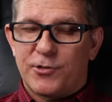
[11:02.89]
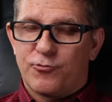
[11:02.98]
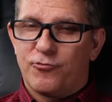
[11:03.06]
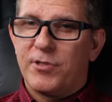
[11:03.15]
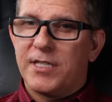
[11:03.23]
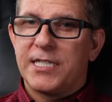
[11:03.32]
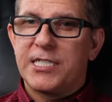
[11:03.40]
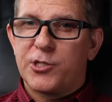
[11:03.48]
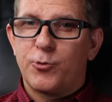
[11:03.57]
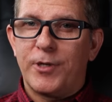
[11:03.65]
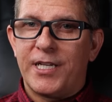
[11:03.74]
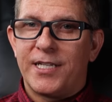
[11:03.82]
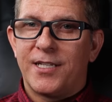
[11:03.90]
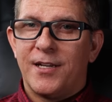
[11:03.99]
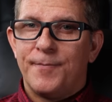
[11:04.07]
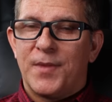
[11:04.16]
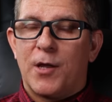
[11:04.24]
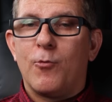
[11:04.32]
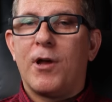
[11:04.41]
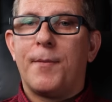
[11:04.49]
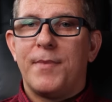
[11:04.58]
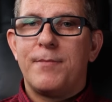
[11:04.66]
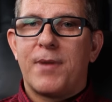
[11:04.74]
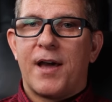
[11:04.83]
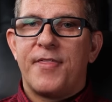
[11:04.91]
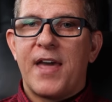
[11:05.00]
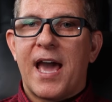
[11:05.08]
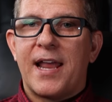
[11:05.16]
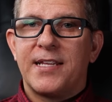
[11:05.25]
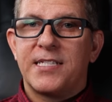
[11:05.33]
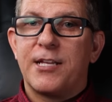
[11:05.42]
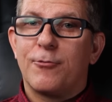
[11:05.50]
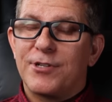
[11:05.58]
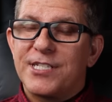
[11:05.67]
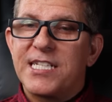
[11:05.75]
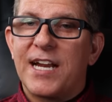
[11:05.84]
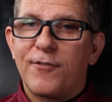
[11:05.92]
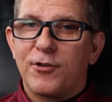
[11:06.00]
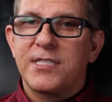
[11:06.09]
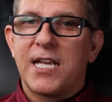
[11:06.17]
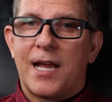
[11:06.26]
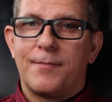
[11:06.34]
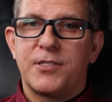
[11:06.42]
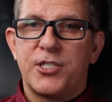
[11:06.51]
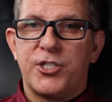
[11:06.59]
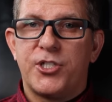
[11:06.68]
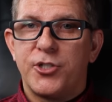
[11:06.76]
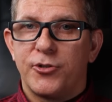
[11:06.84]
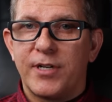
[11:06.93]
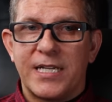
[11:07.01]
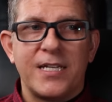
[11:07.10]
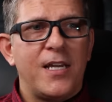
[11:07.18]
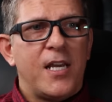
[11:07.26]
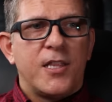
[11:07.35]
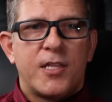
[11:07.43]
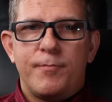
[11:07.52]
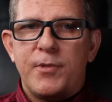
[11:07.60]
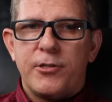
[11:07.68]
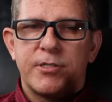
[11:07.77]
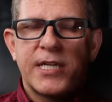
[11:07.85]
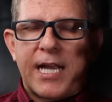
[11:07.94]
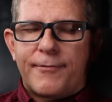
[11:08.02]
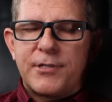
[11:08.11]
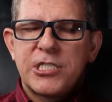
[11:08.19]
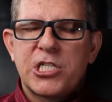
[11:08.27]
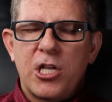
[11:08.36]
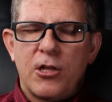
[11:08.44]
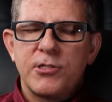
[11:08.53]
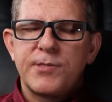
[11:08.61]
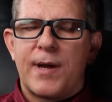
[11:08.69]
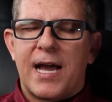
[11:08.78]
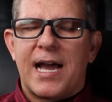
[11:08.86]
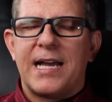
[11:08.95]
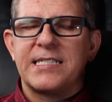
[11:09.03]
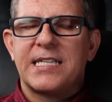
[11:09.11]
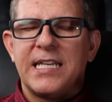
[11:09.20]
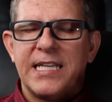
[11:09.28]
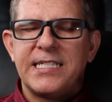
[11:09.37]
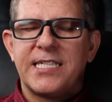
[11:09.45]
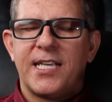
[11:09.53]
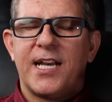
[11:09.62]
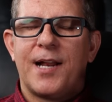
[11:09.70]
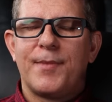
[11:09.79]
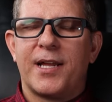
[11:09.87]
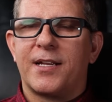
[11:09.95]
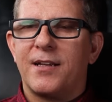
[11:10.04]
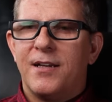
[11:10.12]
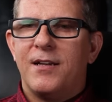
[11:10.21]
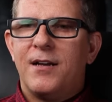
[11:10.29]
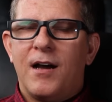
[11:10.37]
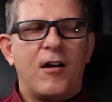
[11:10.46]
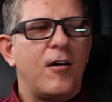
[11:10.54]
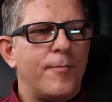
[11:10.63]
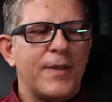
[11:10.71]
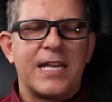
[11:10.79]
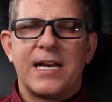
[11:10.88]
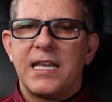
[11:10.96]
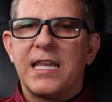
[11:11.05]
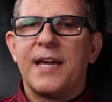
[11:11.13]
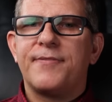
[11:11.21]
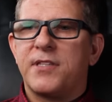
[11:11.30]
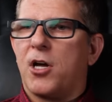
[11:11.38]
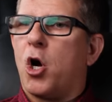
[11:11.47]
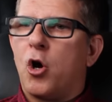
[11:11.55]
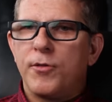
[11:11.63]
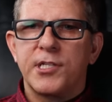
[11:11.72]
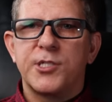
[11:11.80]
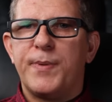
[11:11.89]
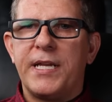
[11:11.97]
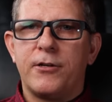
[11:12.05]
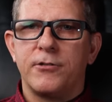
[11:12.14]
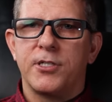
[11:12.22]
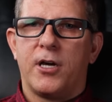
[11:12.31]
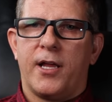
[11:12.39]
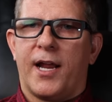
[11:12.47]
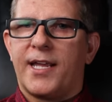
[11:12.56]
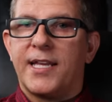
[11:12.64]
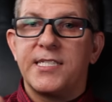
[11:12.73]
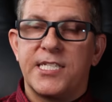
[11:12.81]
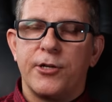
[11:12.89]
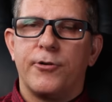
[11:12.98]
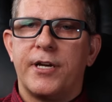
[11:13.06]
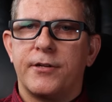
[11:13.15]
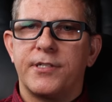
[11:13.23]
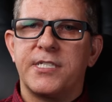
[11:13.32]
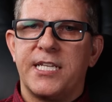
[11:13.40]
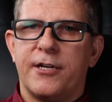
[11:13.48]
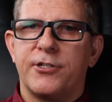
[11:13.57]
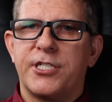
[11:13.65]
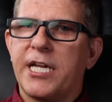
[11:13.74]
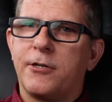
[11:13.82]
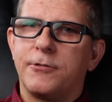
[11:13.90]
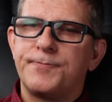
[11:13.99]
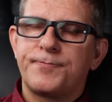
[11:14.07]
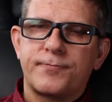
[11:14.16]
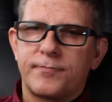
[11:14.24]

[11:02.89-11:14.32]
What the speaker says: was really sweet. And what I mean by that is there were several times during the music, I would just close my eyes and listen, and I'm like, oh man, I left all the speakers on. I could still hear the center channel.